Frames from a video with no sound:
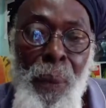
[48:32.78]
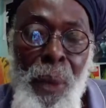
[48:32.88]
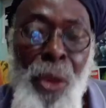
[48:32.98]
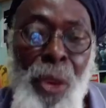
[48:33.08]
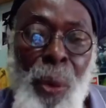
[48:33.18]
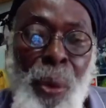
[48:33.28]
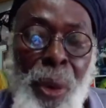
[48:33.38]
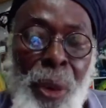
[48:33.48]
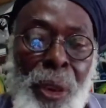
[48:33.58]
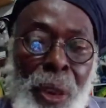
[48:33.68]
Is it just a
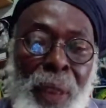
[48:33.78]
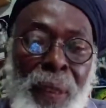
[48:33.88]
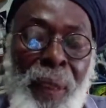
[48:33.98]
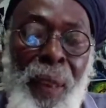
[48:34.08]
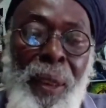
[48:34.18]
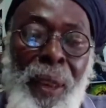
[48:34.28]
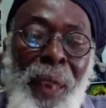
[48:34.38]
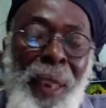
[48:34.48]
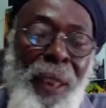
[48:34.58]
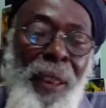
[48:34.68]
word you say and a
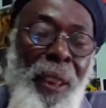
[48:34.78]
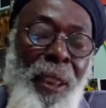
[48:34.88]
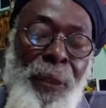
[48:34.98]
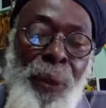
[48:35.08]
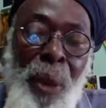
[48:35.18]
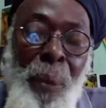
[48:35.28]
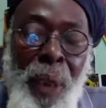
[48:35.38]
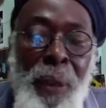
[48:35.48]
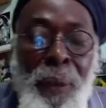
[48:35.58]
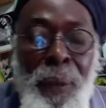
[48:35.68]
title you give to a
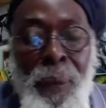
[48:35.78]
man?